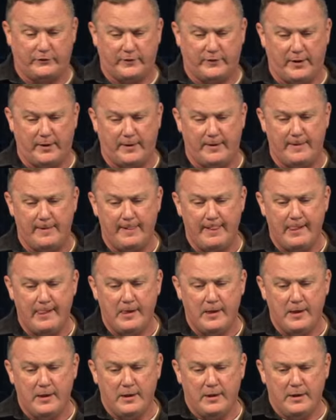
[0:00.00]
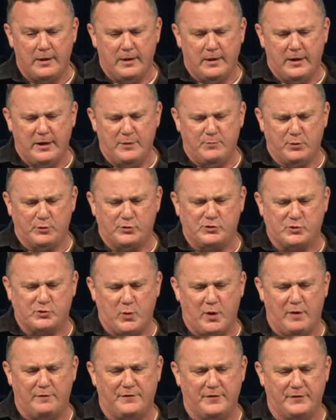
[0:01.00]
second. Hebrews
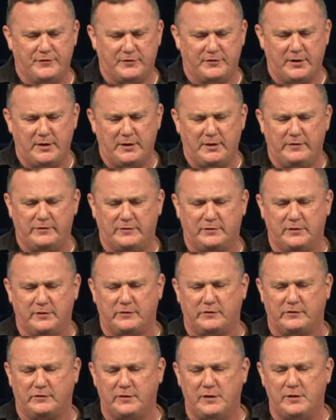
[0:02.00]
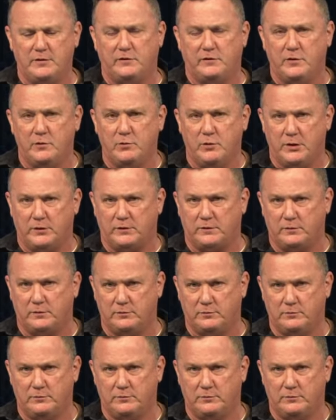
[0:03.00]
12, 15, he says, see to it